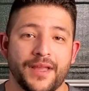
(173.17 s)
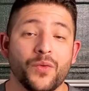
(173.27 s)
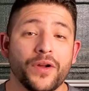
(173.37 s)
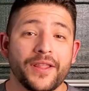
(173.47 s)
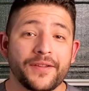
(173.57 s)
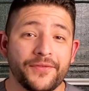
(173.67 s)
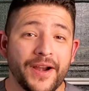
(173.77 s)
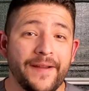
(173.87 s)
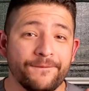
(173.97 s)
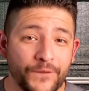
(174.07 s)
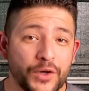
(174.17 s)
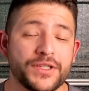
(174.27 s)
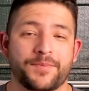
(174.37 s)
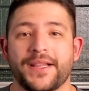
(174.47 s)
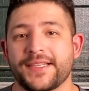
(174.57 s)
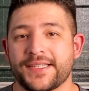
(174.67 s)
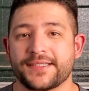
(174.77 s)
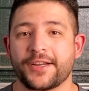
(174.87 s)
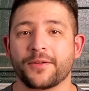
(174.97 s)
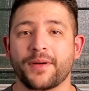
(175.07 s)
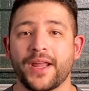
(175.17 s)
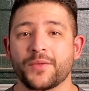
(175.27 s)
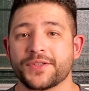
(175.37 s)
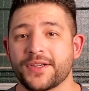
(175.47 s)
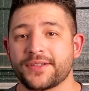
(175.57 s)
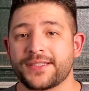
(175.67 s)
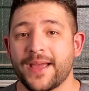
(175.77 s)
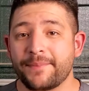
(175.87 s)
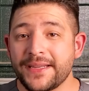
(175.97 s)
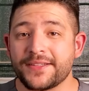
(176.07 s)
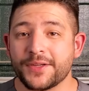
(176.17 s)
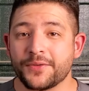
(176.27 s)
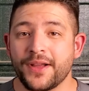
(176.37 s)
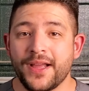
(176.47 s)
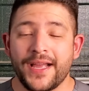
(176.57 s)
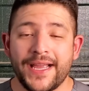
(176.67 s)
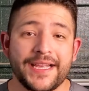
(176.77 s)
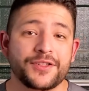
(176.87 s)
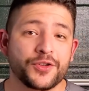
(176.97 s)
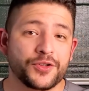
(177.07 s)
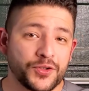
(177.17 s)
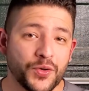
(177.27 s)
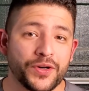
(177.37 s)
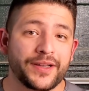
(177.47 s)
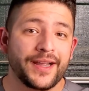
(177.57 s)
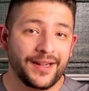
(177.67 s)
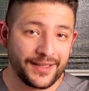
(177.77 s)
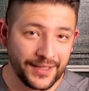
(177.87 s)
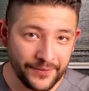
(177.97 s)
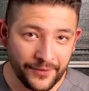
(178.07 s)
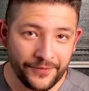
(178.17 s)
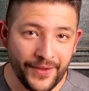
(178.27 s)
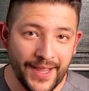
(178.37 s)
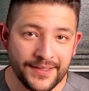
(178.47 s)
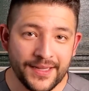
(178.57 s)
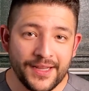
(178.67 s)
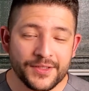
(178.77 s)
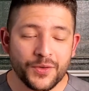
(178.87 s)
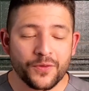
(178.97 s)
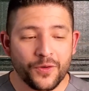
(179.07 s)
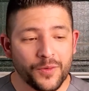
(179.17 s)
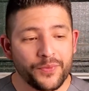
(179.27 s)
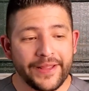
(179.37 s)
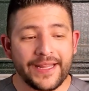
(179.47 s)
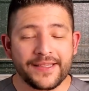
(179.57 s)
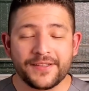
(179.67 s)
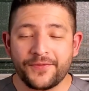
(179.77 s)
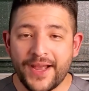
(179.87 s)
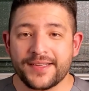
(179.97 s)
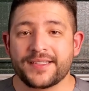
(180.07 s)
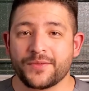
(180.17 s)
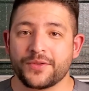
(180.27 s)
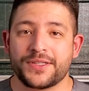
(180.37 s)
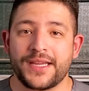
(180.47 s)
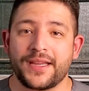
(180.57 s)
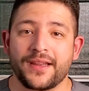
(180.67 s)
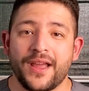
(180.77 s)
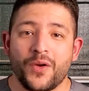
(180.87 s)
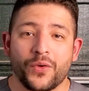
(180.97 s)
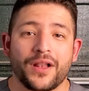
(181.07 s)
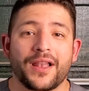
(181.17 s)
And one of the very first places that your body will start to tap into is your stored liver fat. So incorporating this fasting routine will